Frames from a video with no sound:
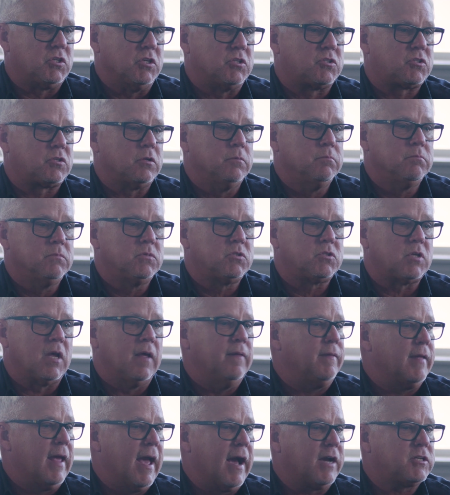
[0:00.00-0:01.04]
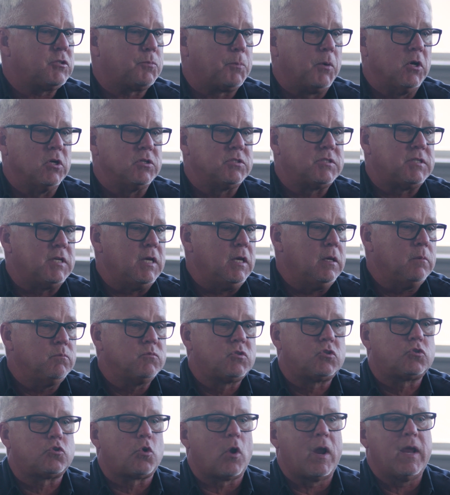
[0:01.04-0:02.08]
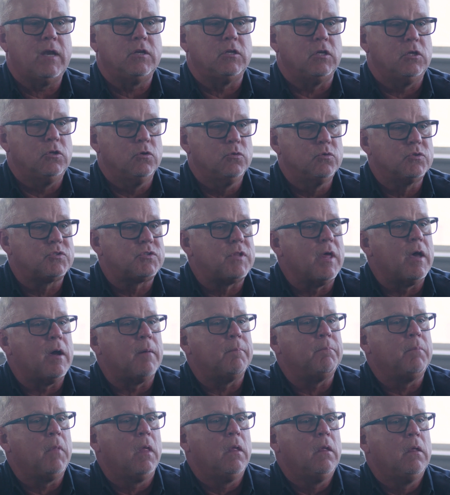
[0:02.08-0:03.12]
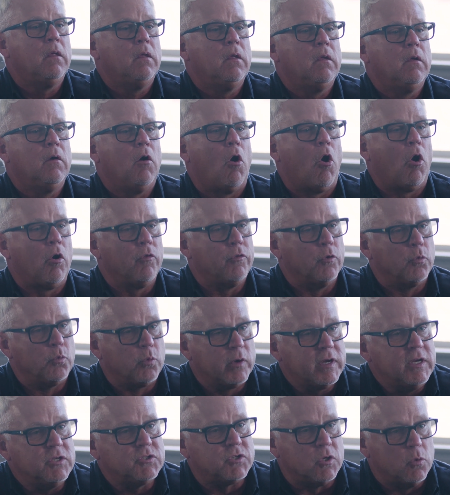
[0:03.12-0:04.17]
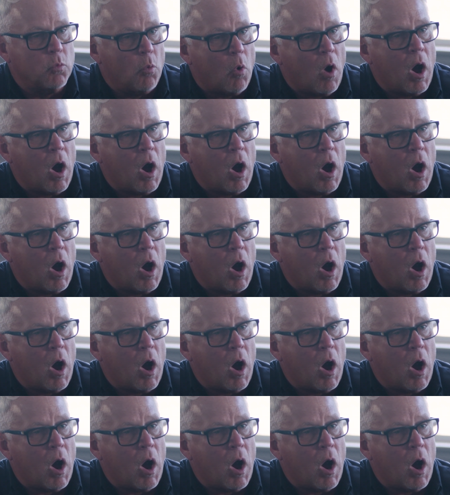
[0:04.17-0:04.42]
systems and the expert teams trained to use them are the reason